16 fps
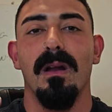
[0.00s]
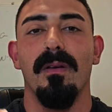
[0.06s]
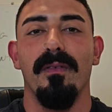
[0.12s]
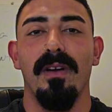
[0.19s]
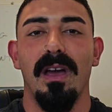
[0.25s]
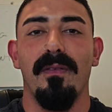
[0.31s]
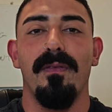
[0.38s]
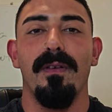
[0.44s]
of
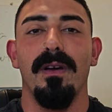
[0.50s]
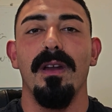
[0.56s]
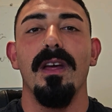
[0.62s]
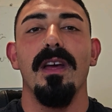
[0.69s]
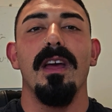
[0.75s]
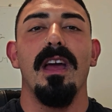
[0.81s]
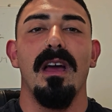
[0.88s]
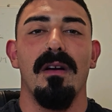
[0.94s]
effort
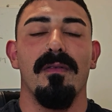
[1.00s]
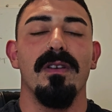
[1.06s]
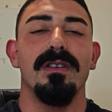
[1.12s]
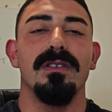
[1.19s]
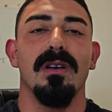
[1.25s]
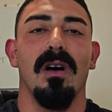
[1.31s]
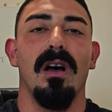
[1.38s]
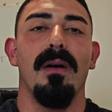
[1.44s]
every
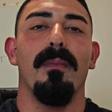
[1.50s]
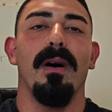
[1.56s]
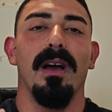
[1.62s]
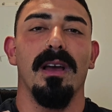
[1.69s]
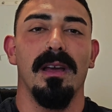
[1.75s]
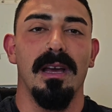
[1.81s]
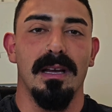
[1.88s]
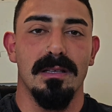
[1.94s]
time
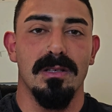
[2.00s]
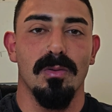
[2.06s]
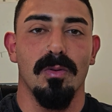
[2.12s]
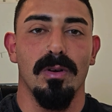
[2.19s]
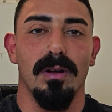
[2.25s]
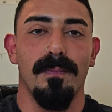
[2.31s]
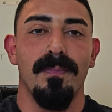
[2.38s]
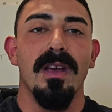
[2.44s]
I get to
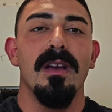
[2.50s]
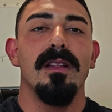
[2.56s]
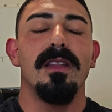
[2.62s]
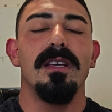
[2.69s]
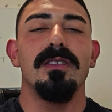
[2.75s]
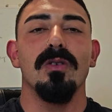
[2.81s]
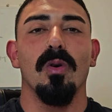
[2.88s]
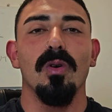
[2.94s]
it.
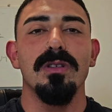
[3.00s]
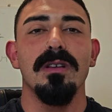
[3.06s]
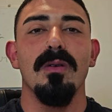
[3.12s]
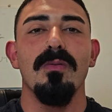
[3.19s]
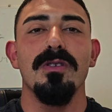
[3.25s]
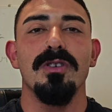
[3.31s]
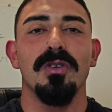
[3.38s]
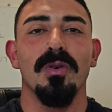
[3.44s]
This
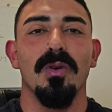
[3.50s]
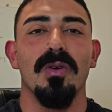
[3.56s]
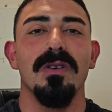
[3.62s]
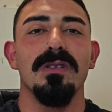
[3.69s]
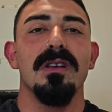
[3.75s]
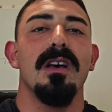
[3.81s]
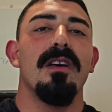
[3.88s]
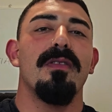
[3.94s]
also
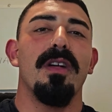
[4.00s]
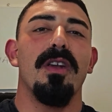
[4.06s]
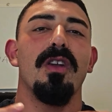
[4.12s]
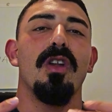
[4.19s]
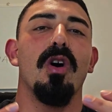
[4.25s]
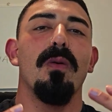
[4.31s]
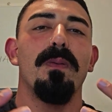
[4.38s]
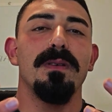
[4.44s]
ensures that
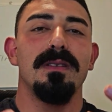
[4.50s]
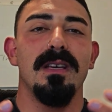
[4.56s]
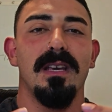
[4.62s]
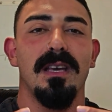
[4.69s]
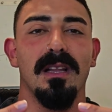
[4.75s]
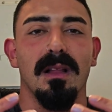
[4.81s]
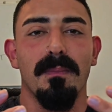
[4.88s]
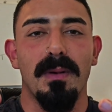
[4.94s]
no
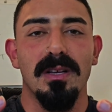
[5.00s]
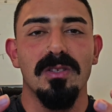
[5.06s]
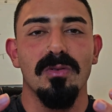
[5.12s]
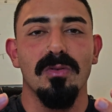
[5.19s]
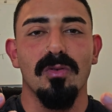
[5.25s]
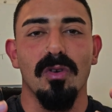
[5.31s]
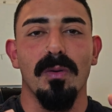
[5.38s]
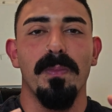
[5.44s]
particular
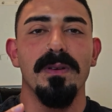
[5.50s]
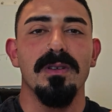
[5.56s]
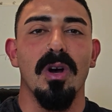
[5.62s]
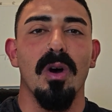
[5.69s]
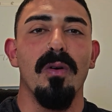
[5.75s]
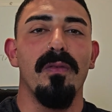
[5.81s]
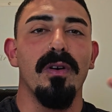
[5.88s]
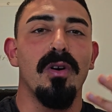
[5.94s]
muscle group is
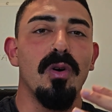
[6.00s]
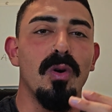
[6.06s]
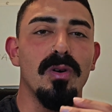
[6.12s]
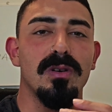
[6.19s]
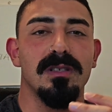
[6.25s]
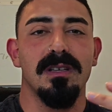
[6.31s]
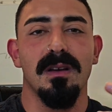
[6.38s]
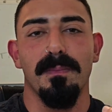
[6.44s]

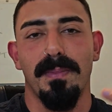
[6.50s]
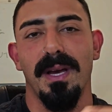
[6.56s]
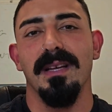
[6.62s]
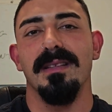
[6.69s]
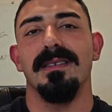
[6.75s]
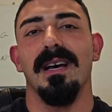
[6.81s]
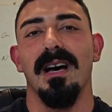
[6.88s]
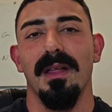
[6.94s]
overcooked
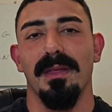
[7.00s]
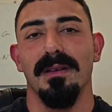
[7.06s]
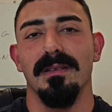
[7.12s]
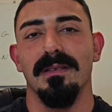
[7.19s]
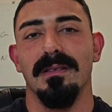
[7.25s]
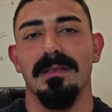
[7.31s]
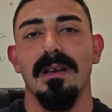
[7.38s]
compared to others.